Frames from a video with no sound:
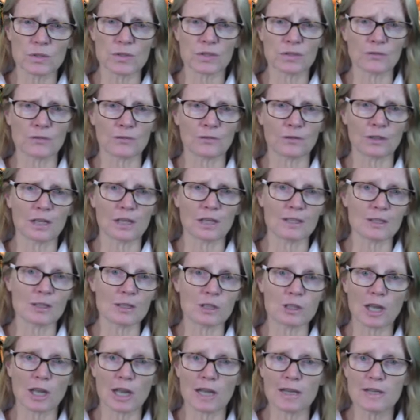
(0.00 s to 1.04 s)
to do flying
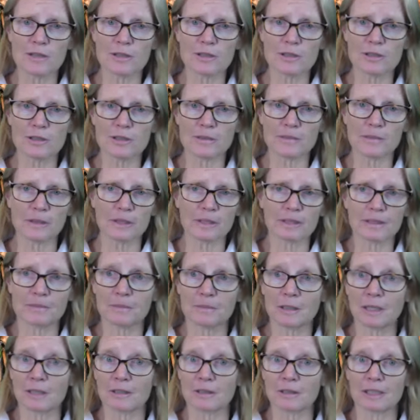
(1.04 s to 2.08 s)
changes. I might
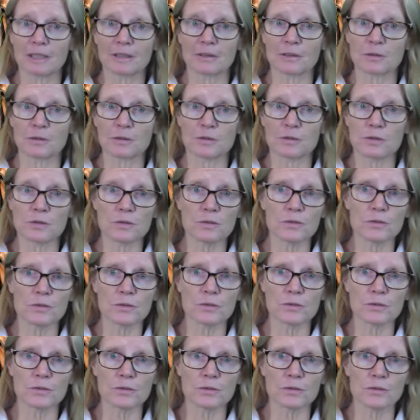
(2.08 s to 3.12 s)
be able to get the horse to do all
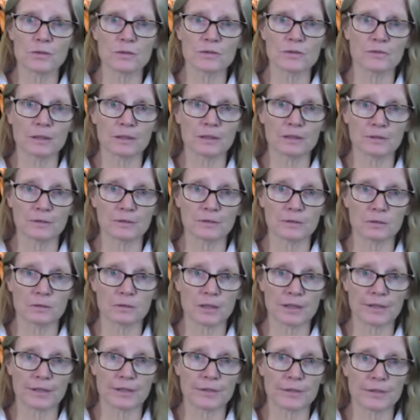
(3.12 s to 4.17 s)
sorts of wonderful
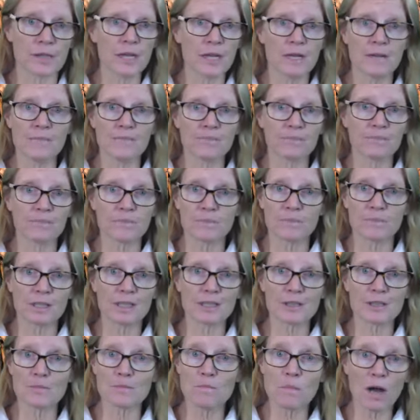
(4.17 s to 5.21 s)
things. But
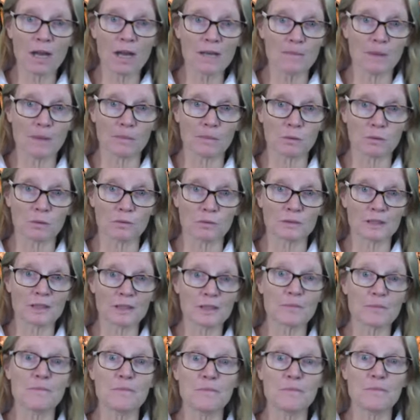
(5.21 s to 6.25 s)
that's my bubble.
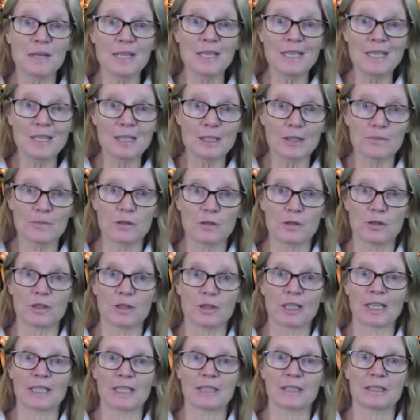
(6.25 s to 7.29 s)
That's me
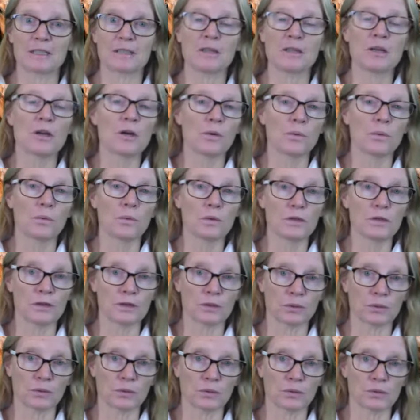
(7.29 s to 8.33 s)
communicating with the
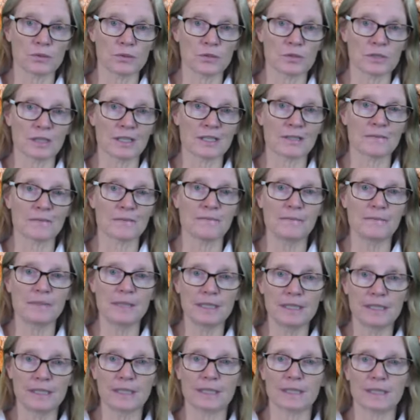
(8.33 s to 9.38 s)
horse. That's
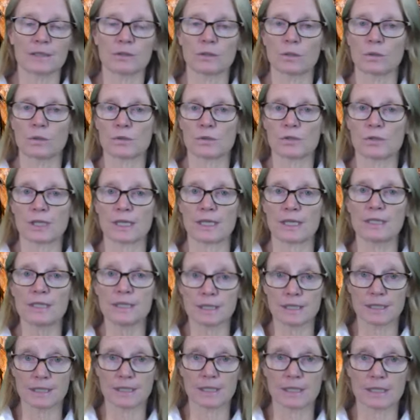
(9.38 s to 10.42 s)
me getting the horse
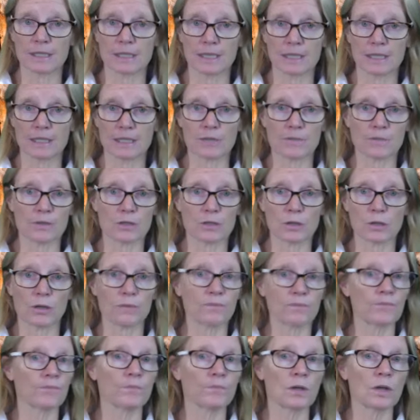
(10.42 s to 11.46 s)
into the engagement zone,
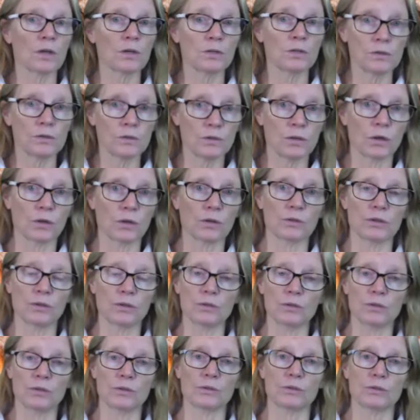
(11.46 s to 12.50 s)
not
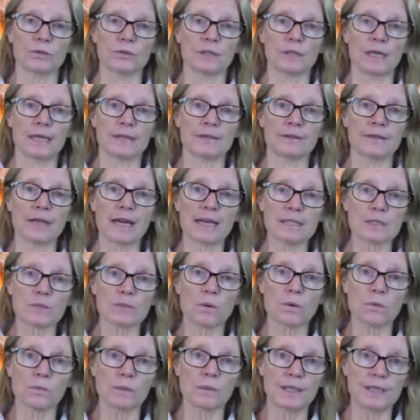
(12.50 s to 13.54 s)
you. And that's
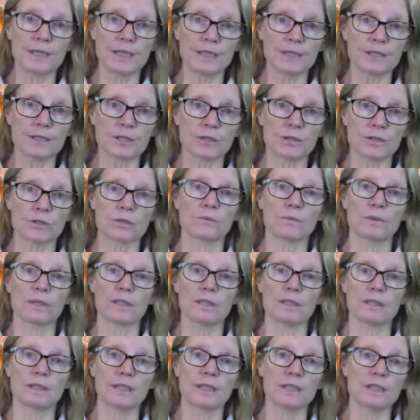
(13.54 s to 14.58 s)
what we need to do. We
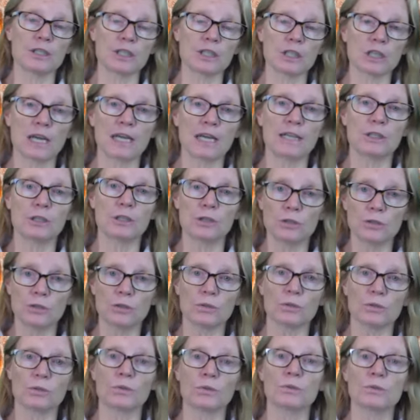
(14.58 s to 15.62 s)
need to get
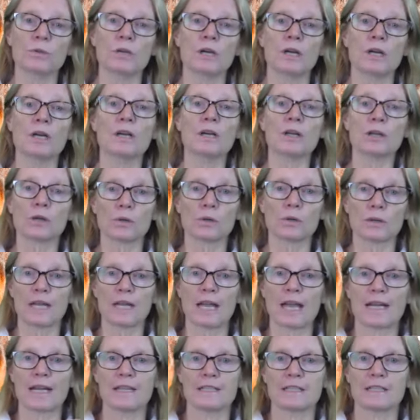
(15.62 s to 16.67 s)
you
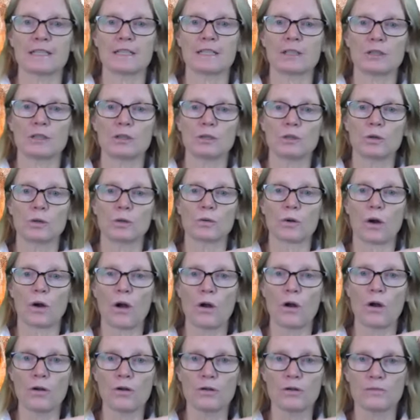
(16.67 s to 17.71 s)
creating your
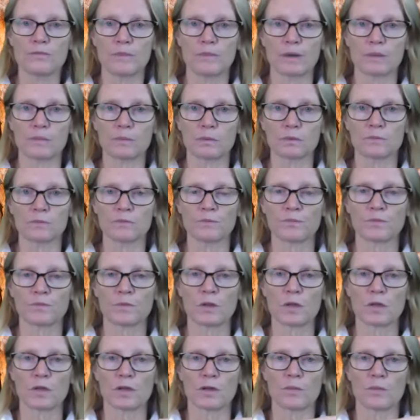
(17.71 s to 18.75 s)
own bubble
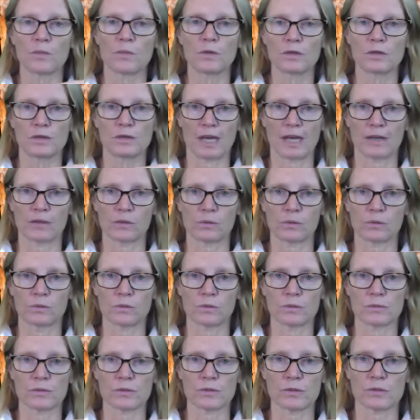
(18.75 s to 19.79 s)
with that
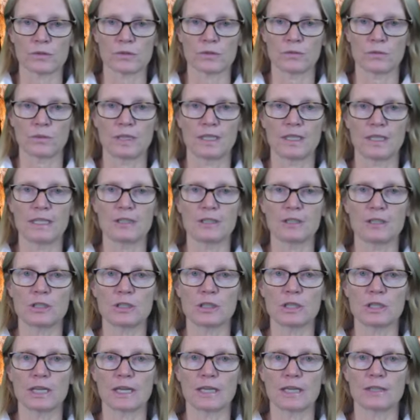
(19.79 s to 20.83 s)
horse. We need to
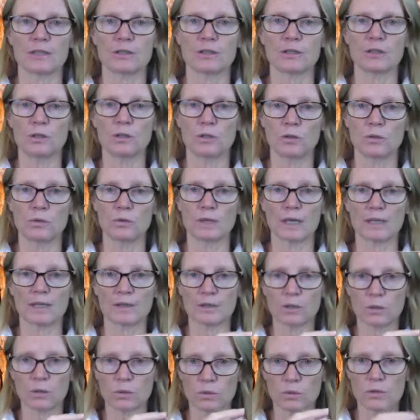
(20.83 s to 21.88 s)
get you and
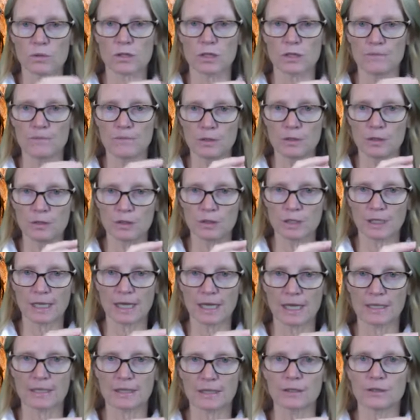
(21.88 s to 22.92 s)
the horse
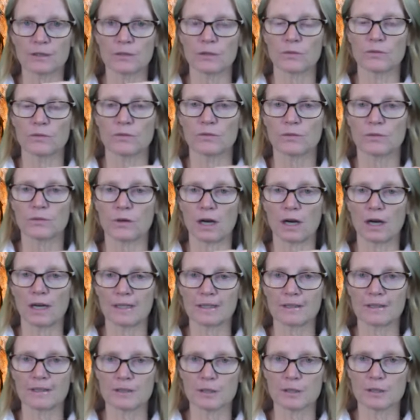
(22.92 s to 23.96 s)
communicating
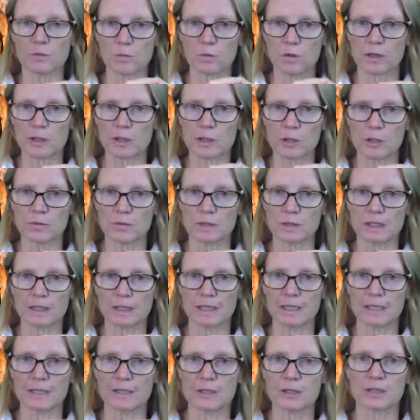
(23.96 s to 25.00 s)
via this pressure
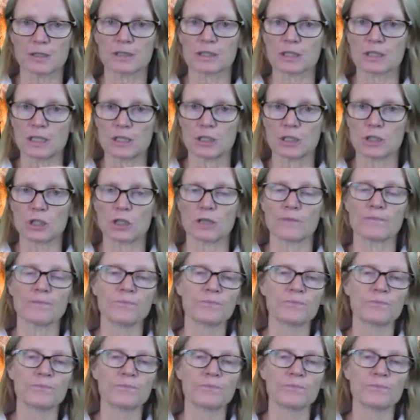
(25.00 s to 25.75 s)
release and teaching